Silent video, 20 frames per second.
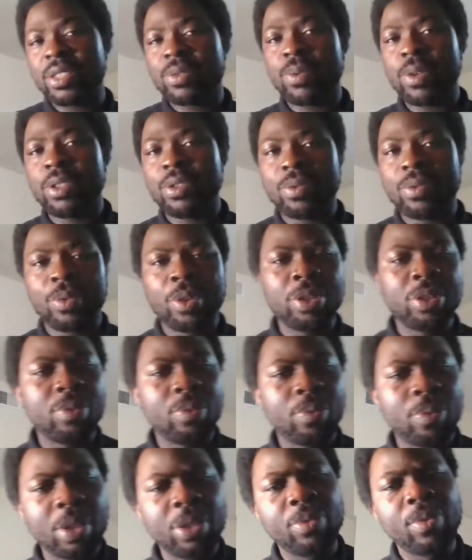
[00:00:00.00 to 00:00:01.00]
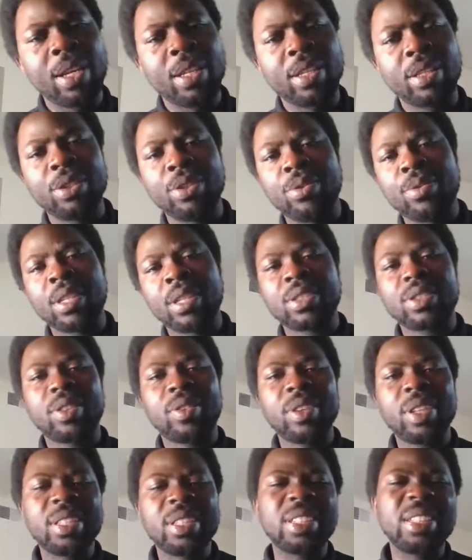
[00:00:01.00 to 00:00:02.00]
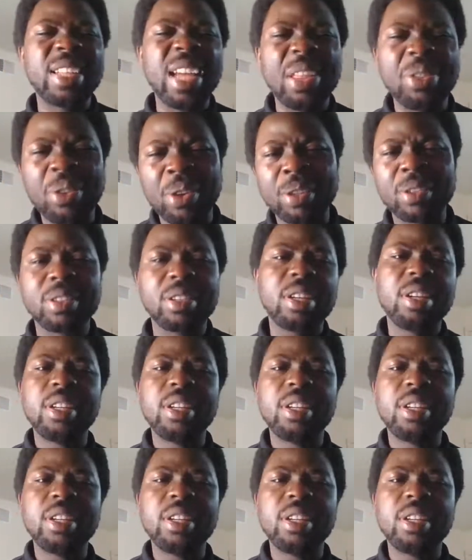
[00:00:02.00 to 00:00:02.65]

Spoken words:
when you're in the US already, they are not